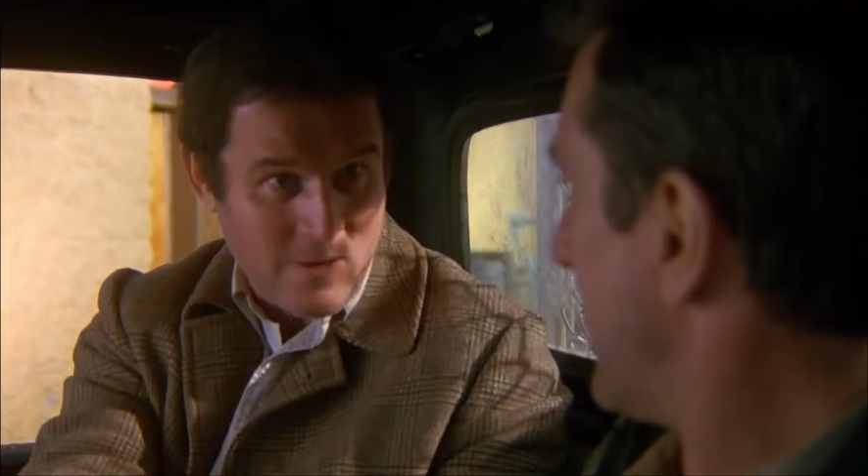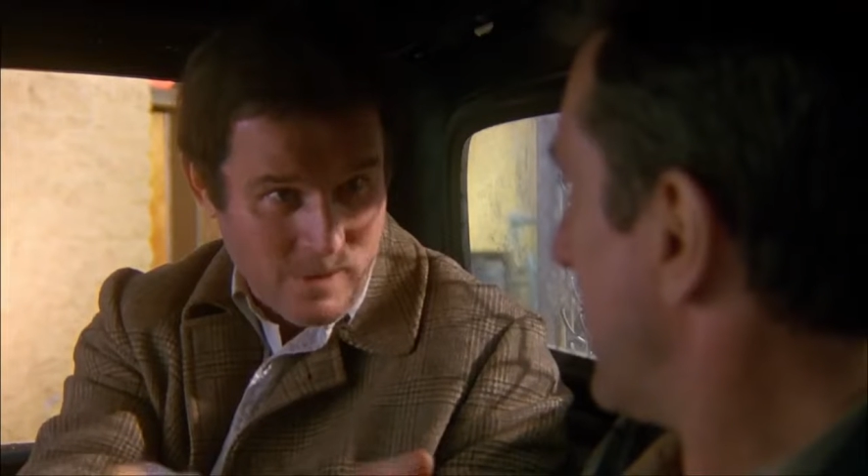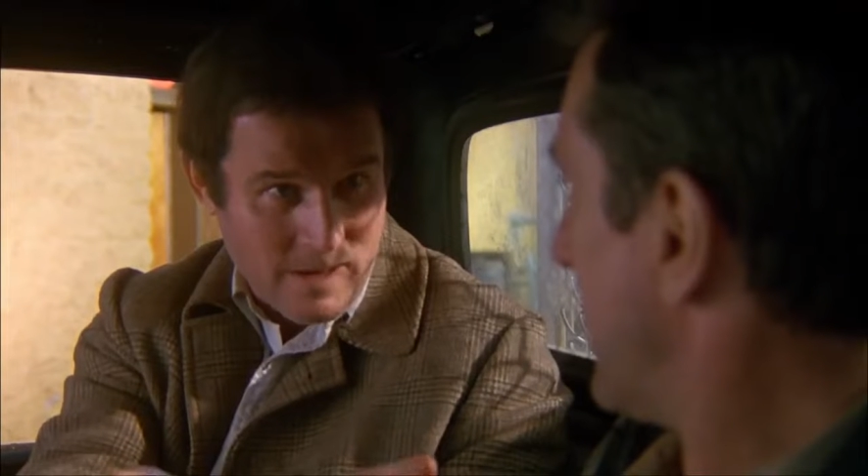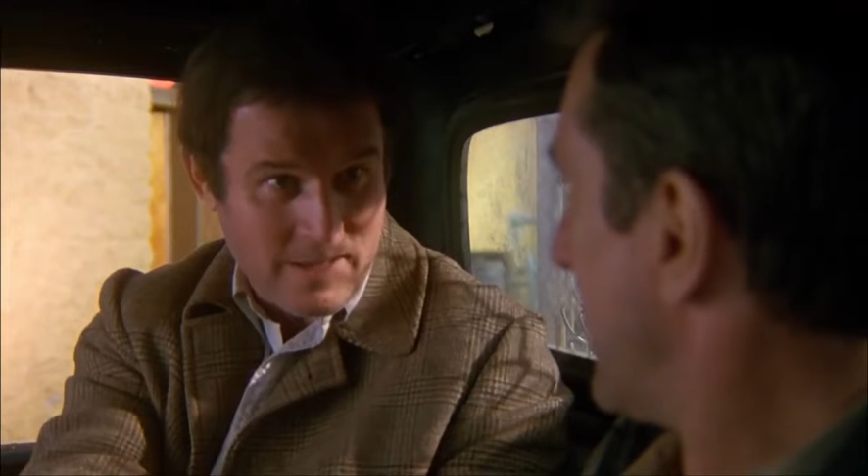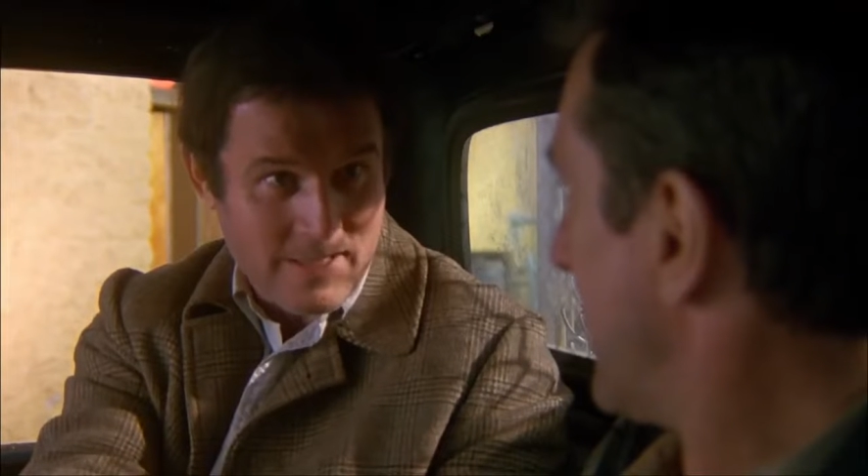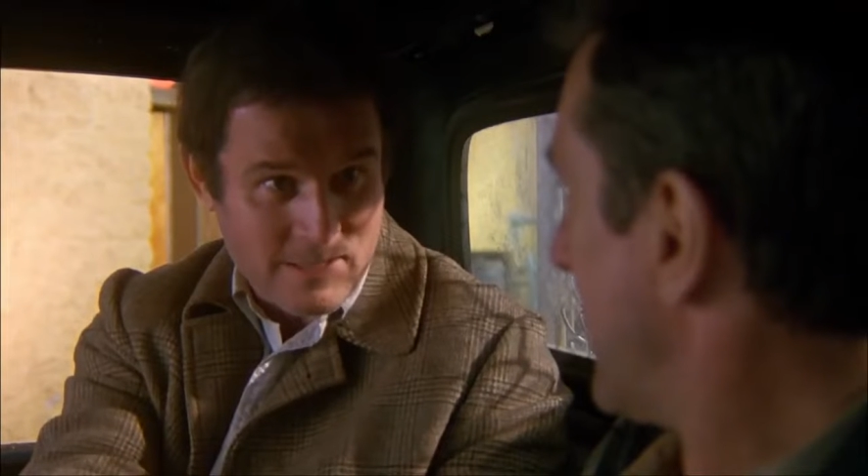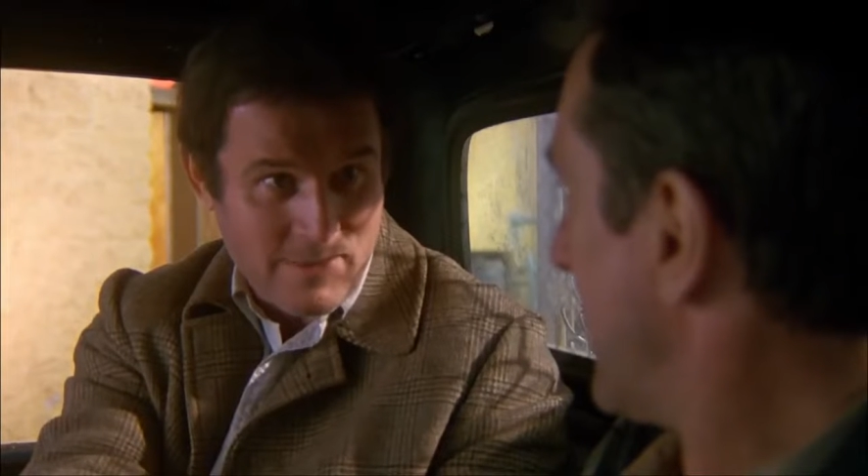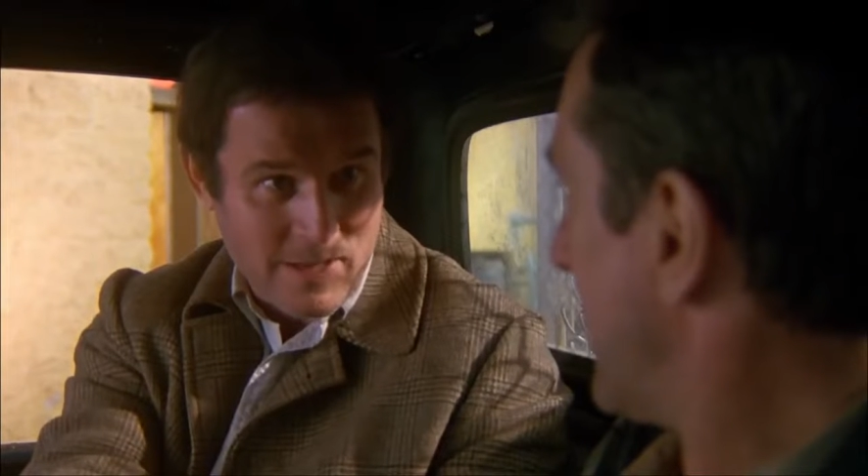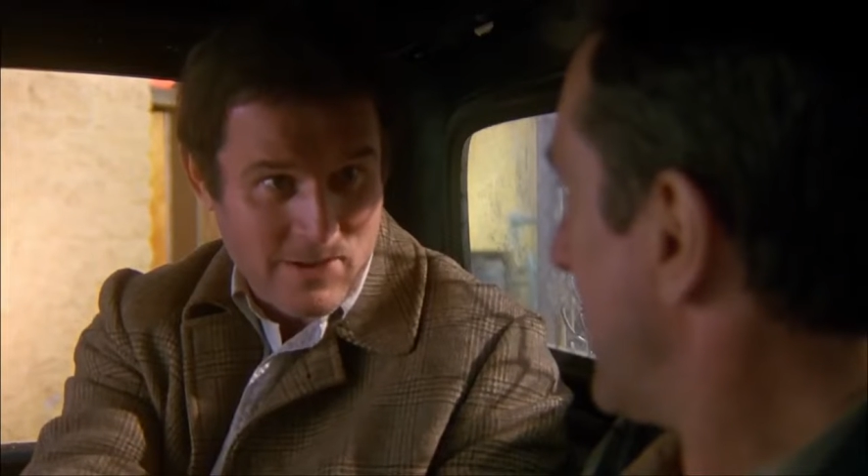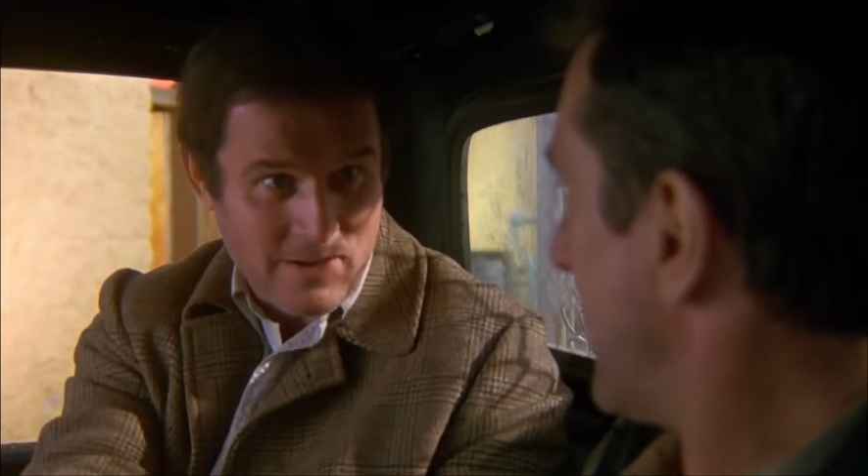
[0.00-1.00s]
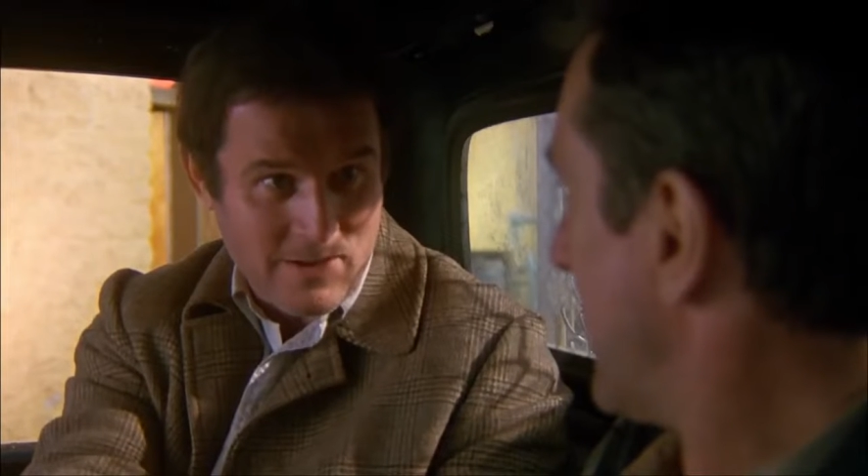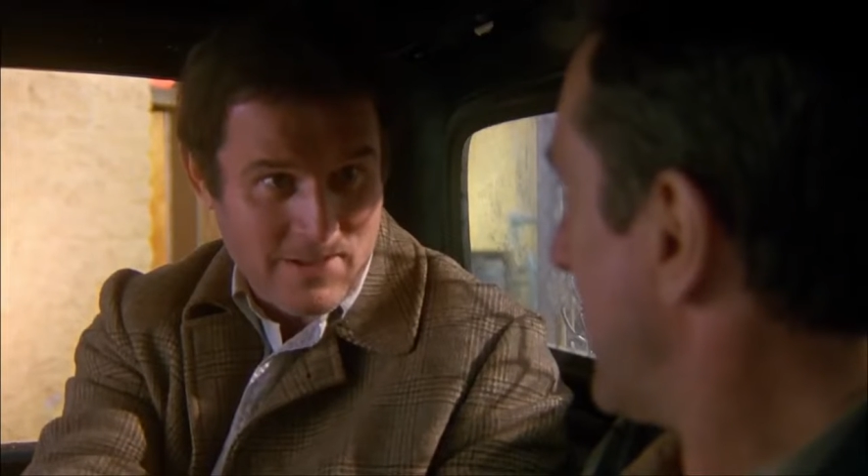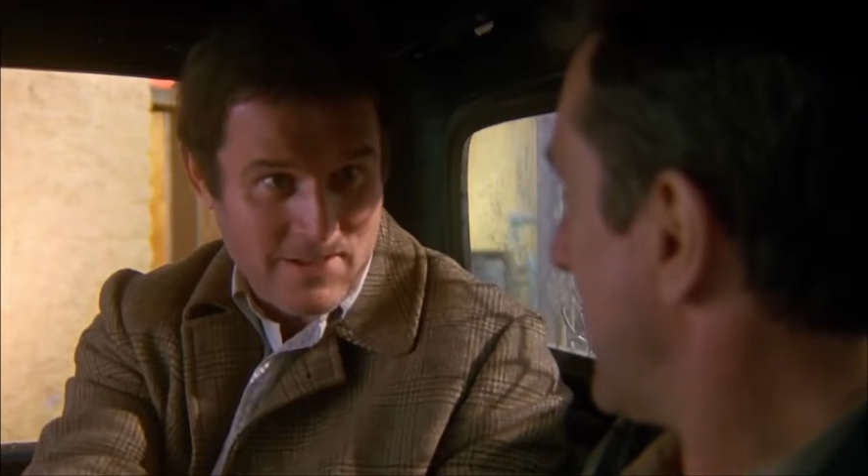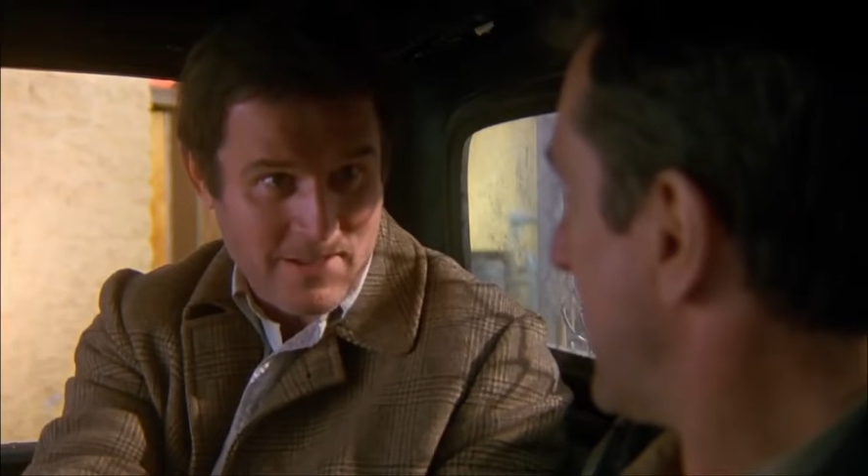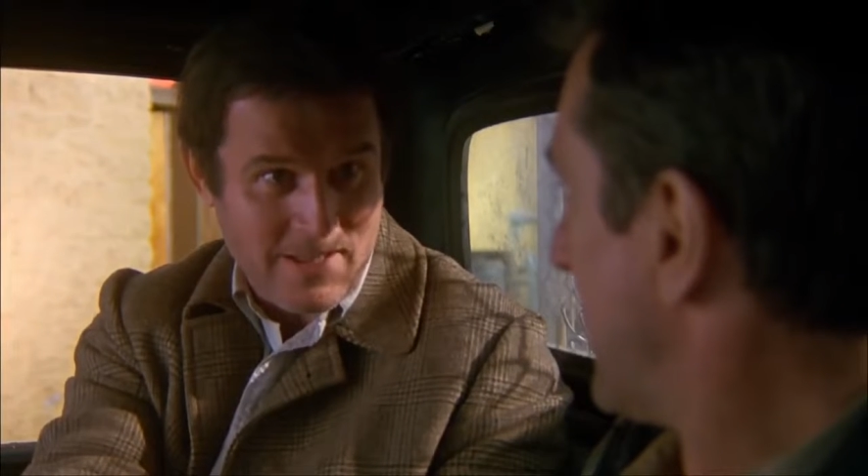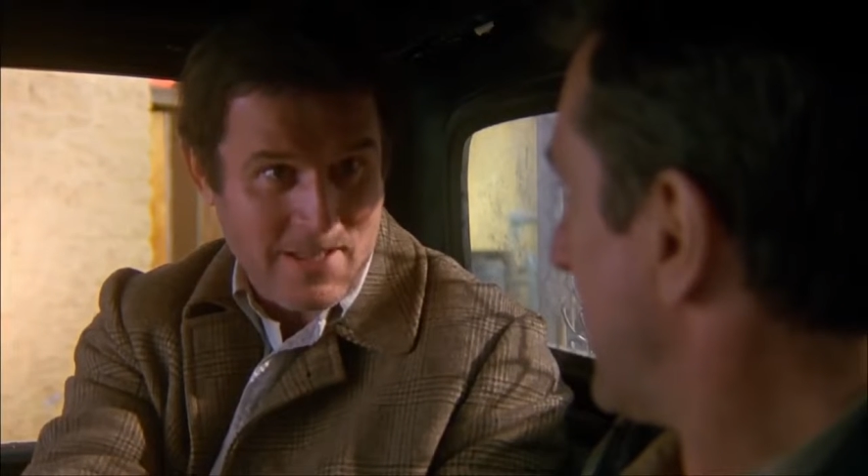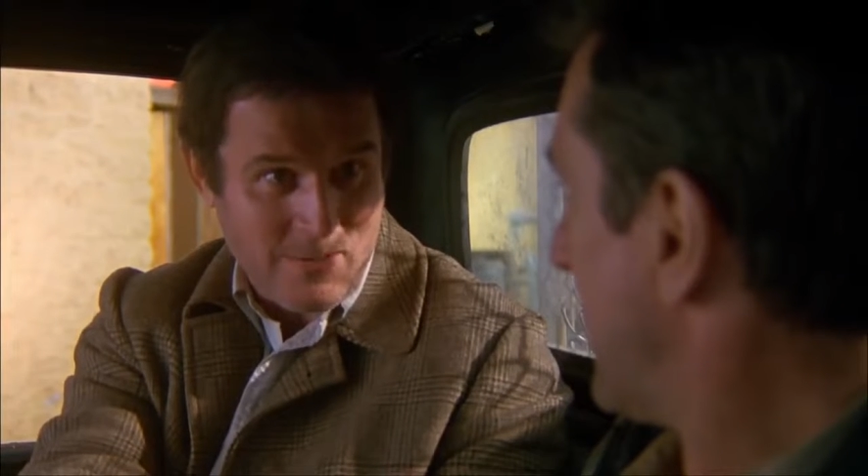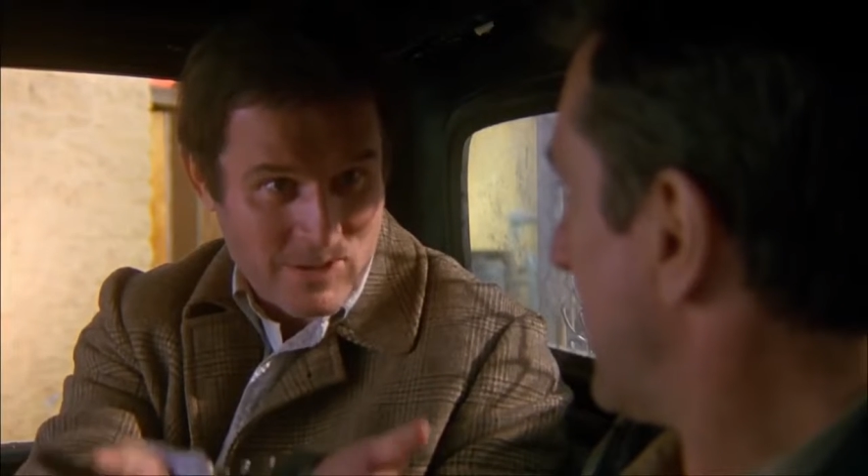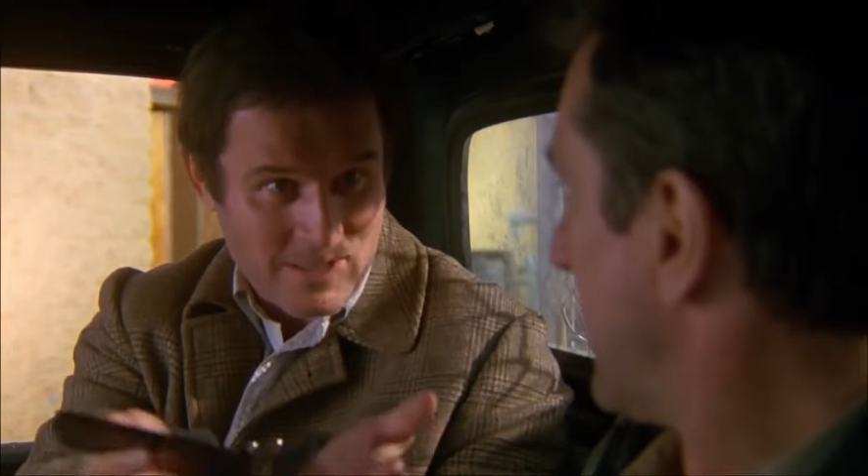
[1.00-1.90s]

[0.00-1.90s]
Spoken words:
Want a nice meal? Want